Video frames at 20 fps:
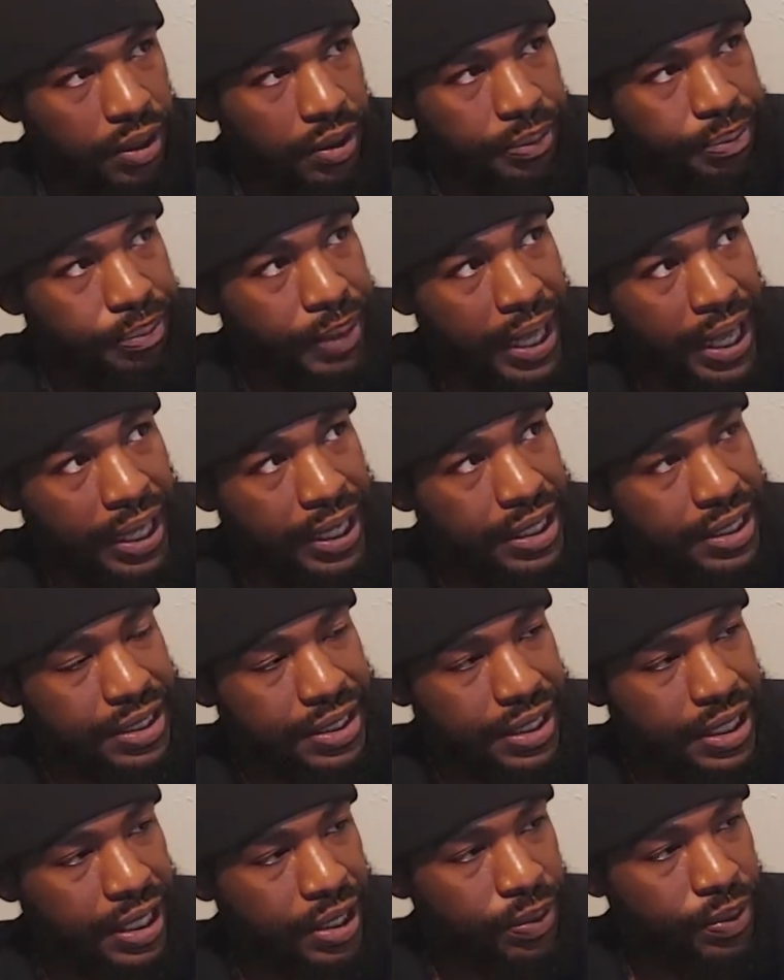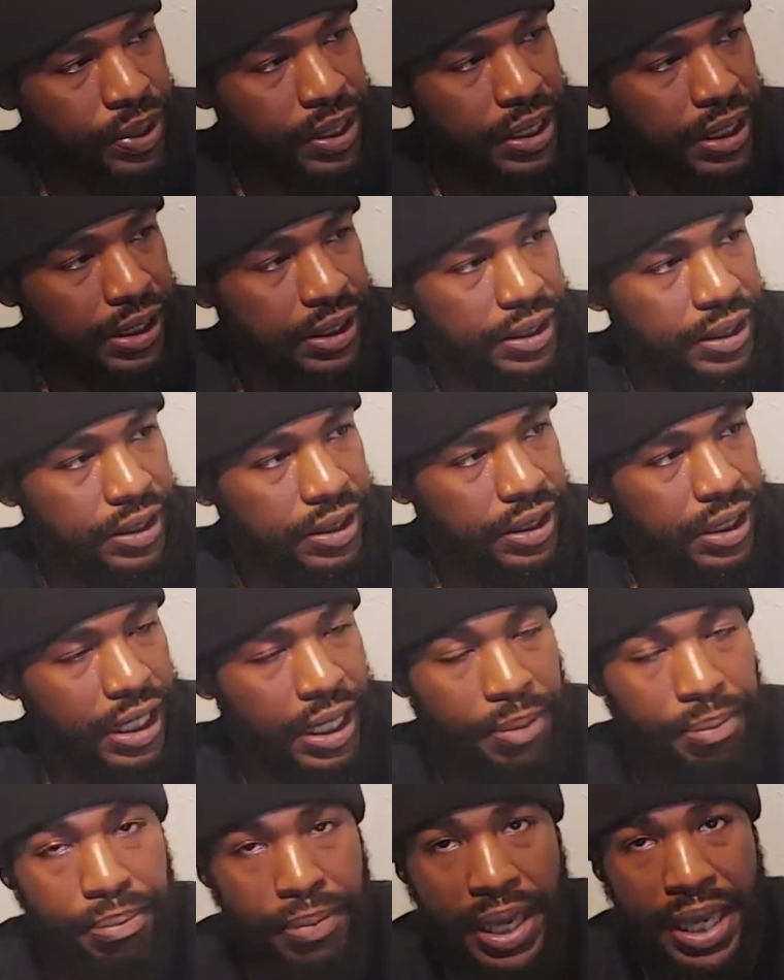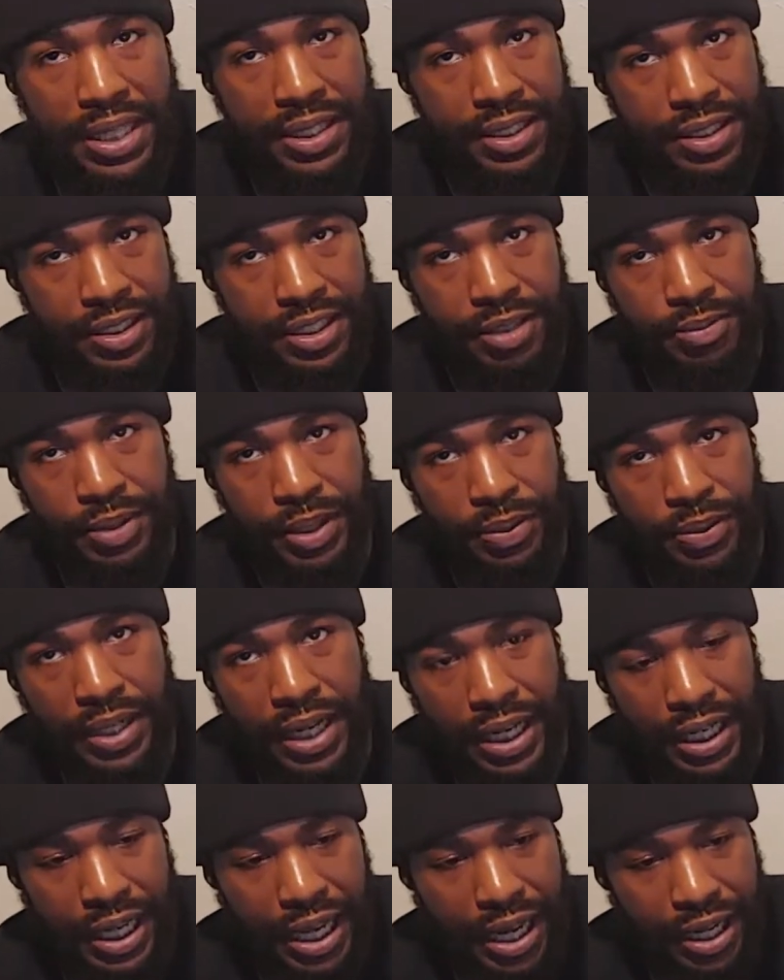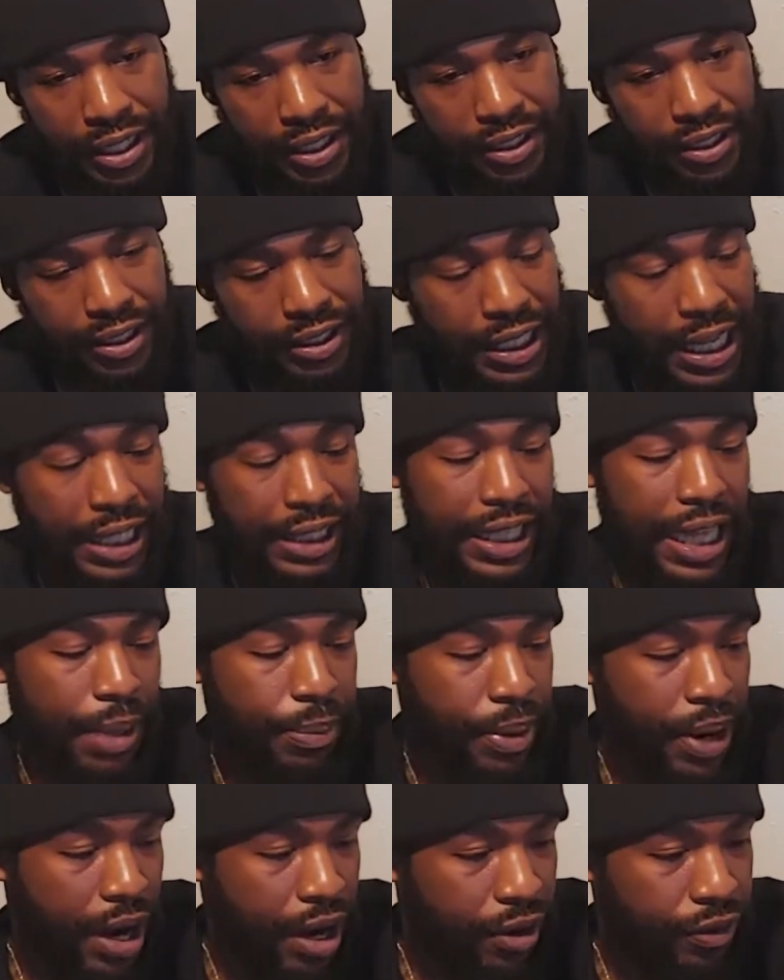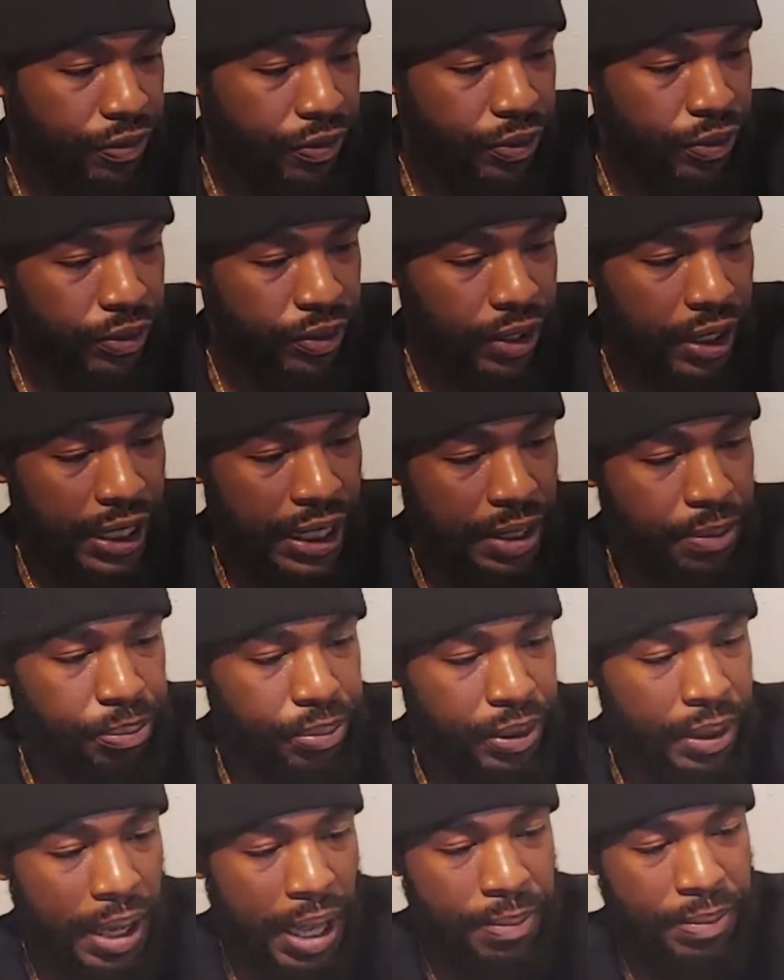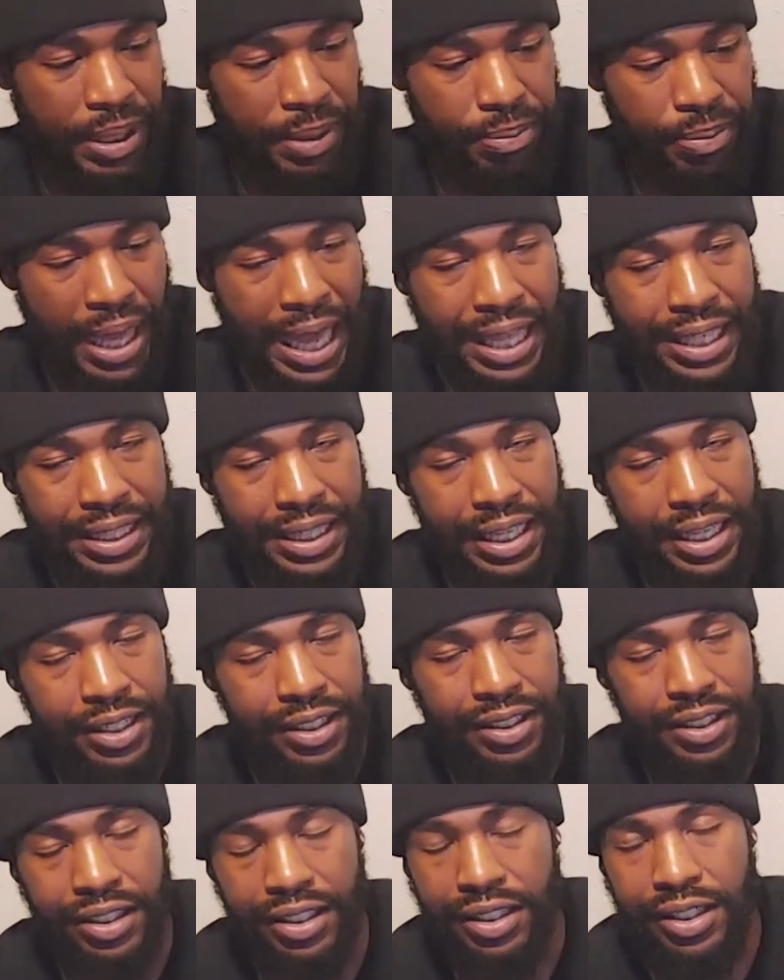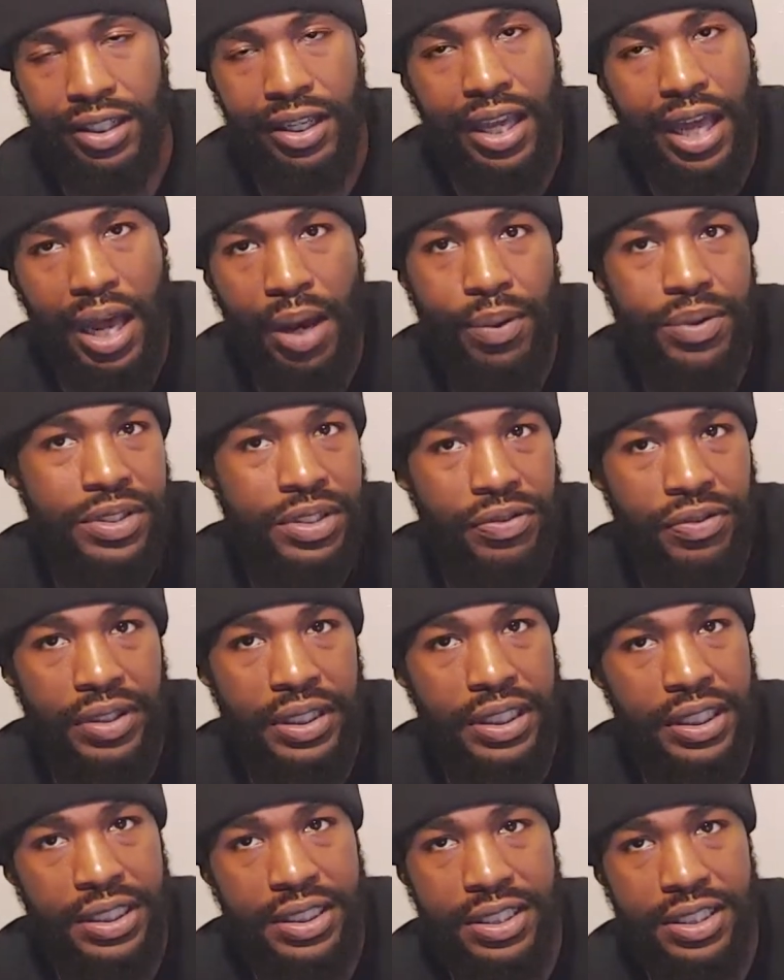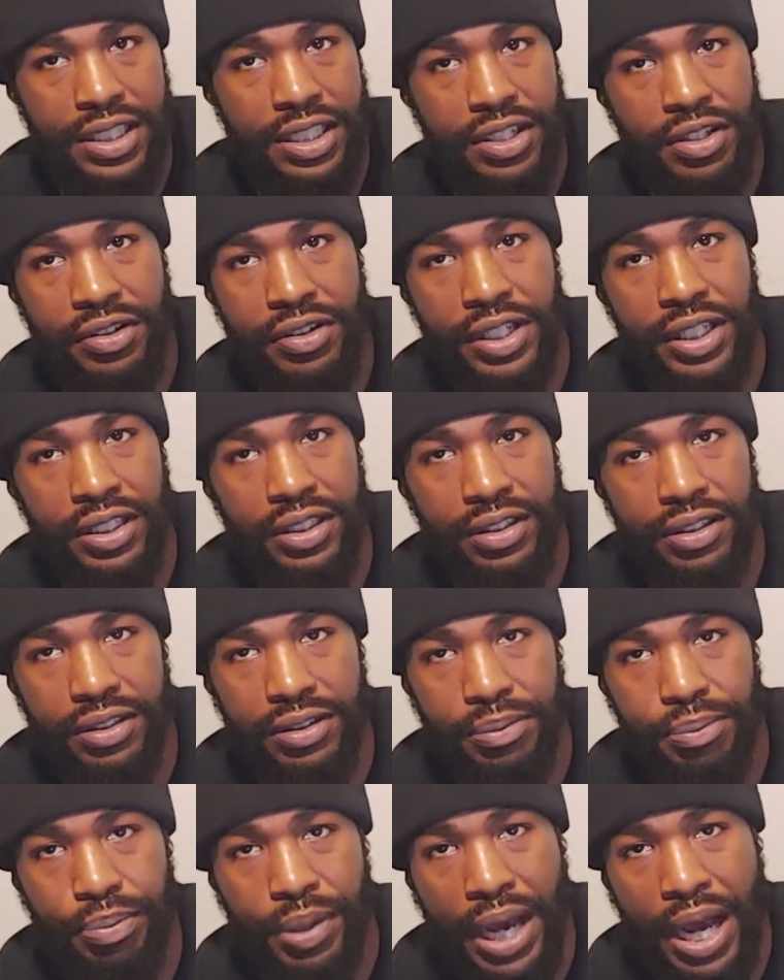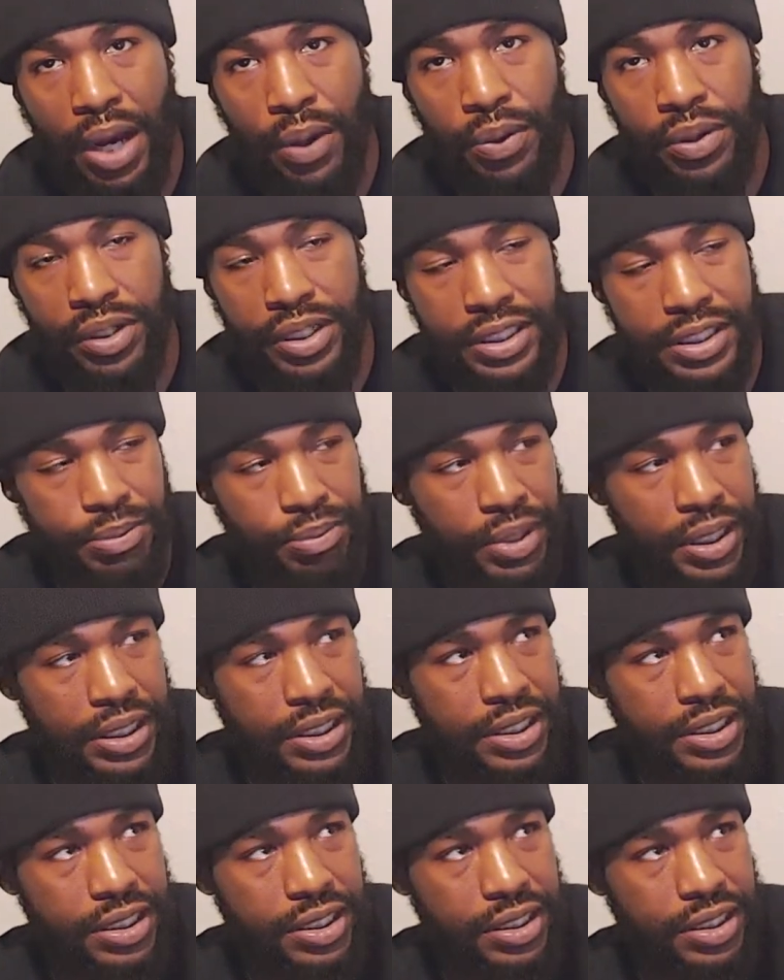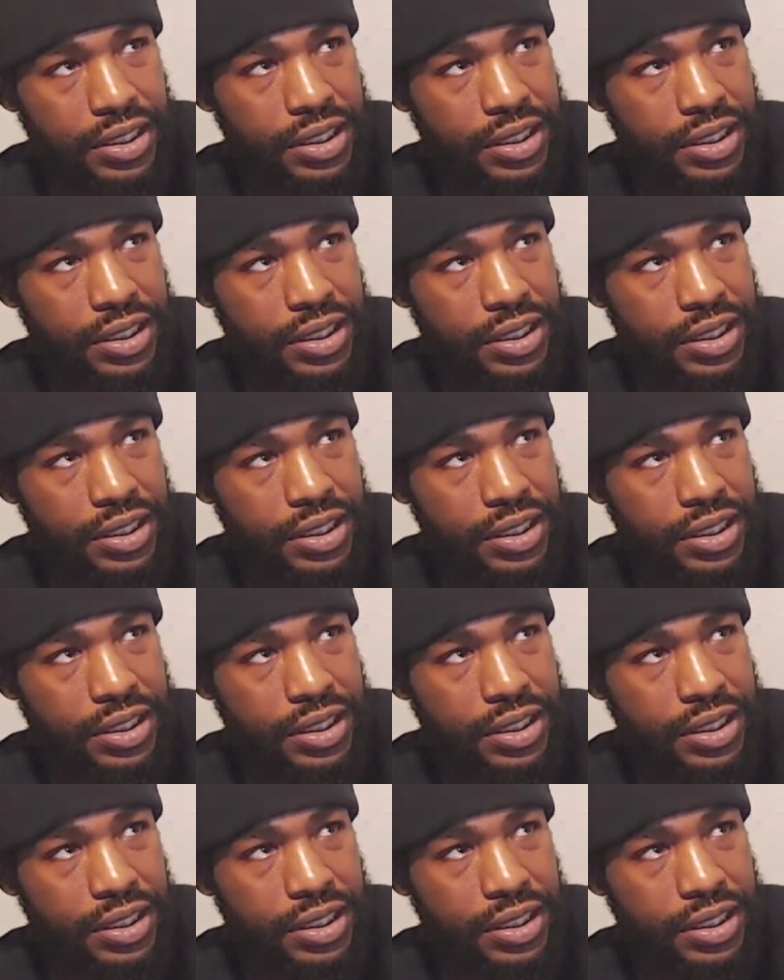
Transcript: Man, this thing was amazing to me when I got it. Not that powerful, but I mean back then I wasn't really considering power as much